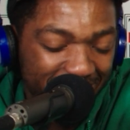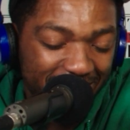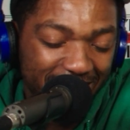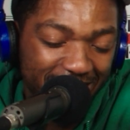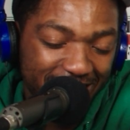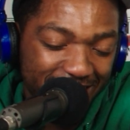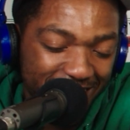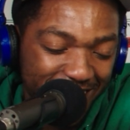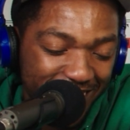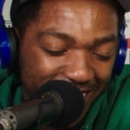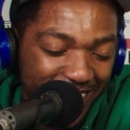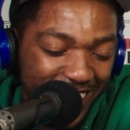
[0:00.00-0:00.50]

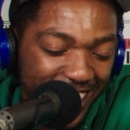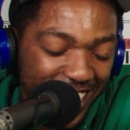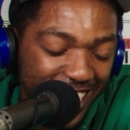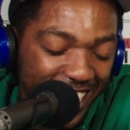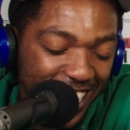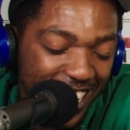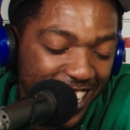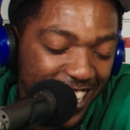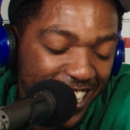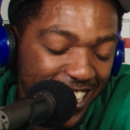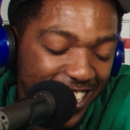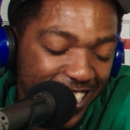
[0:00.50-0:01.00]
but
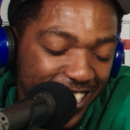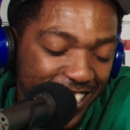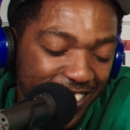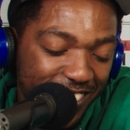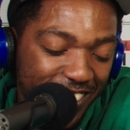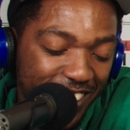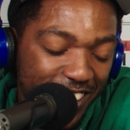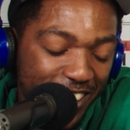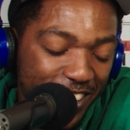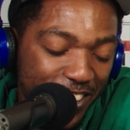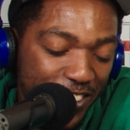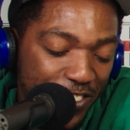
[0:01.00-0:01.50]

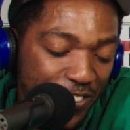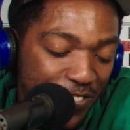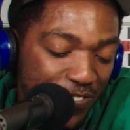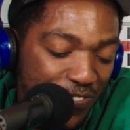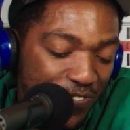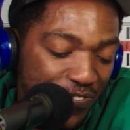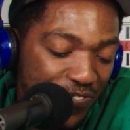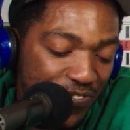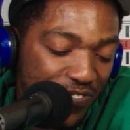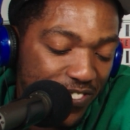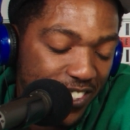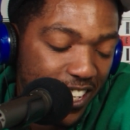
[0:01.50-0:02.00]
So,
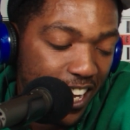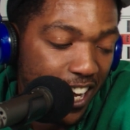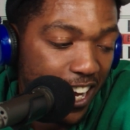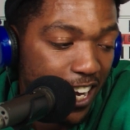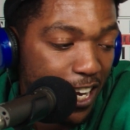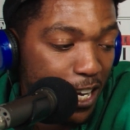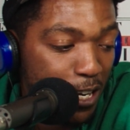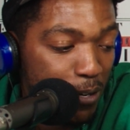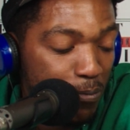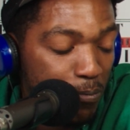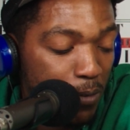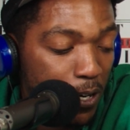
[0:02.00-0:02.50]
um,
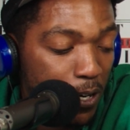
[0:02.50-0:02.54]
dang,